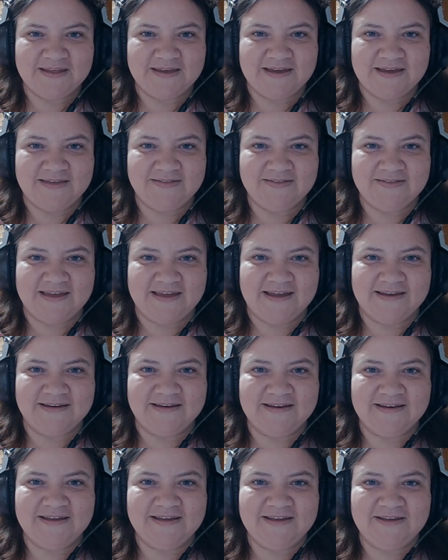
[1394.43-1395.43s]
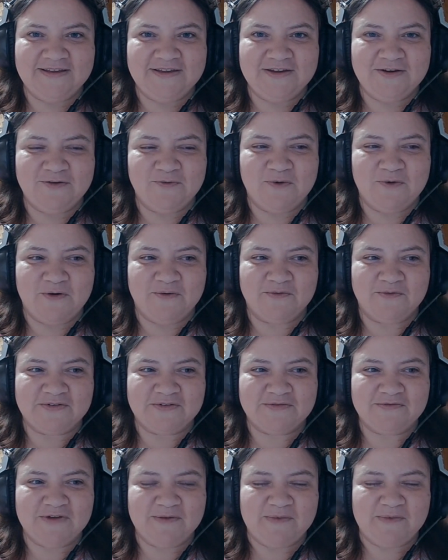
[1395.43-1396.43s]
and then you
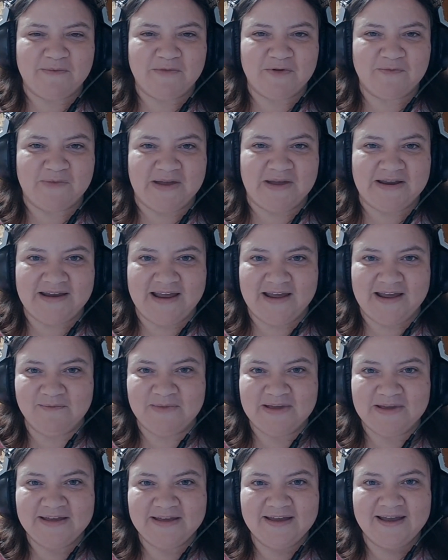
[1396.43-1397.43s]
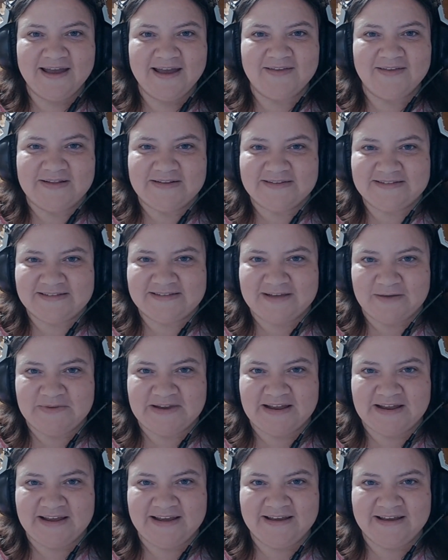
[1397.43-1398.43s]
won't remember my name, and then
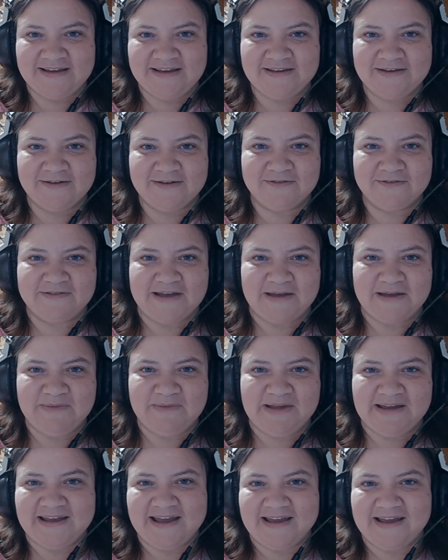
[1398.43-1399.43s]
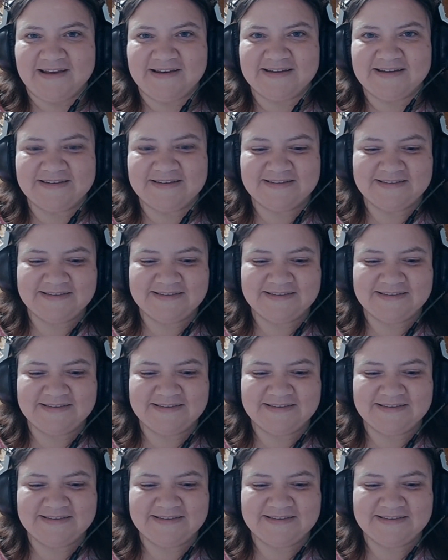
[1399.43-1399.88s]
someday you'll find me again.